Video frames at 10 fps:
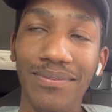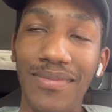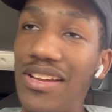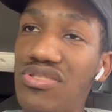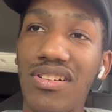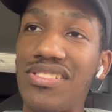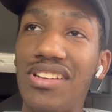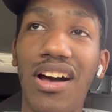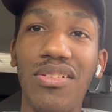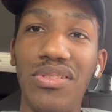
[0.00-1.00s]
and truckers,
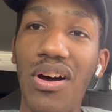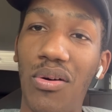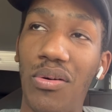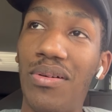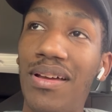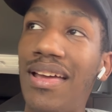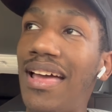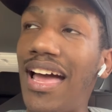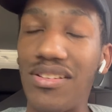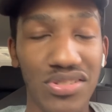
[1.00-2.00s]
y'all know
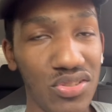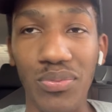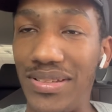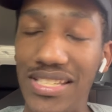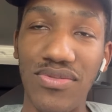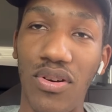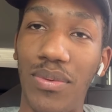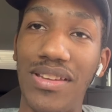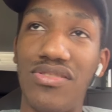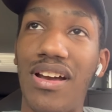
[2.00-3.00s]
how stupid these four
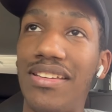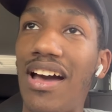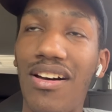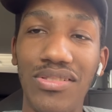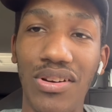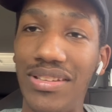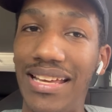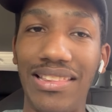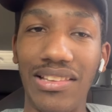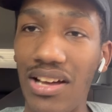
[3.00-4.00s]
wheelers drive. Y'all know
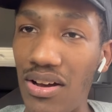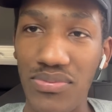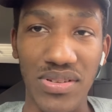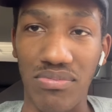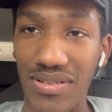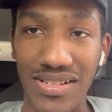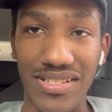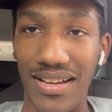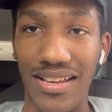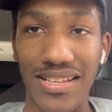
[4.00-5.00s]
they love to brake
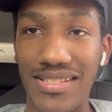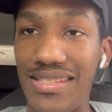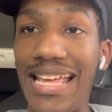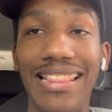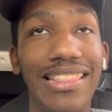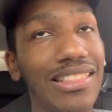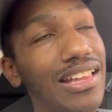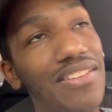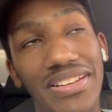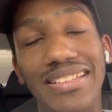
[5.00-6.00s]
check us. They
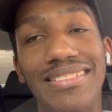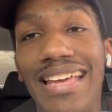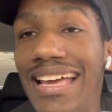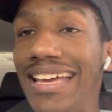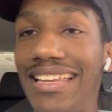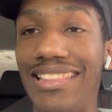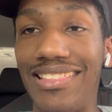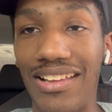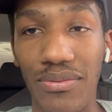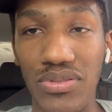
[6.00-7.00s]
love it. They
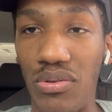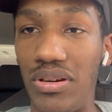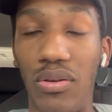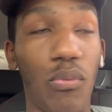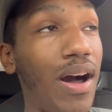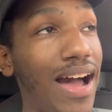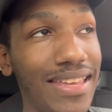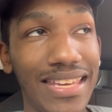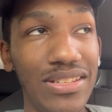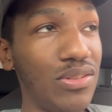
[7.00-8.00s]
love doing it. Why
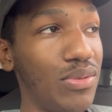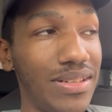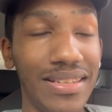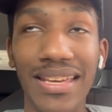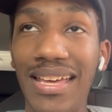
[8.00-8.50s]
they do it,